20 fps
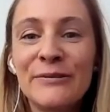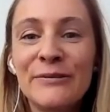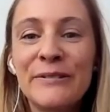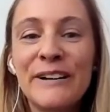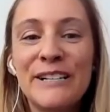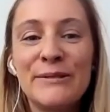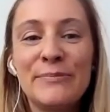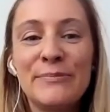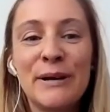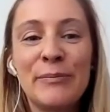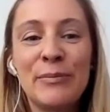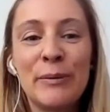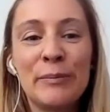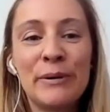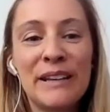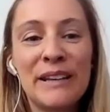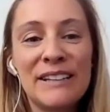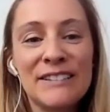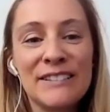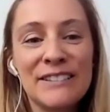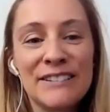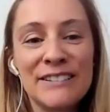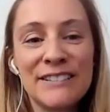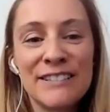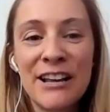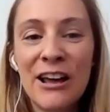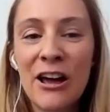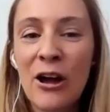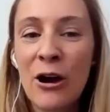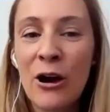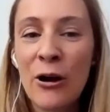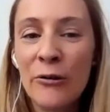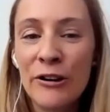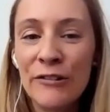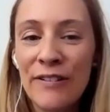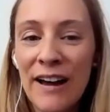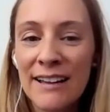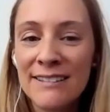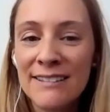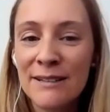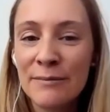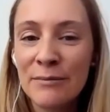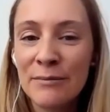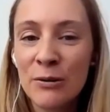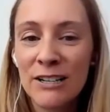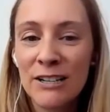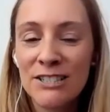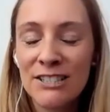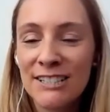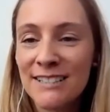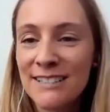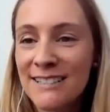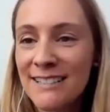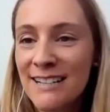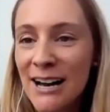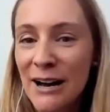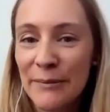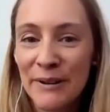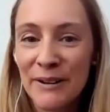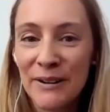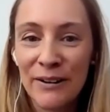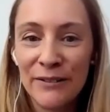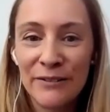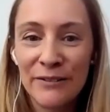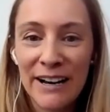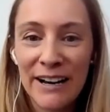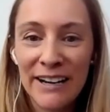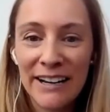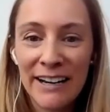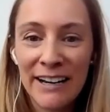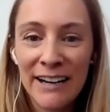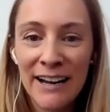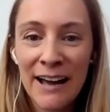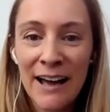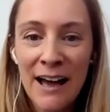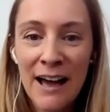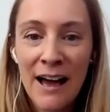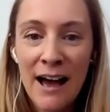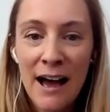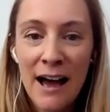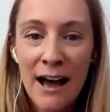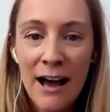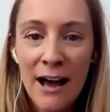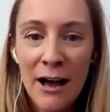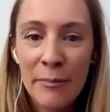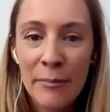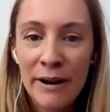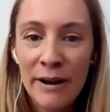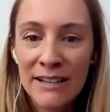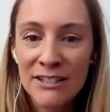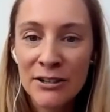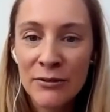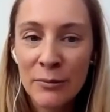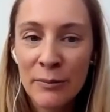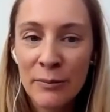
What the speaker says: to raise people pleasers. We've had some questions come in already, but as a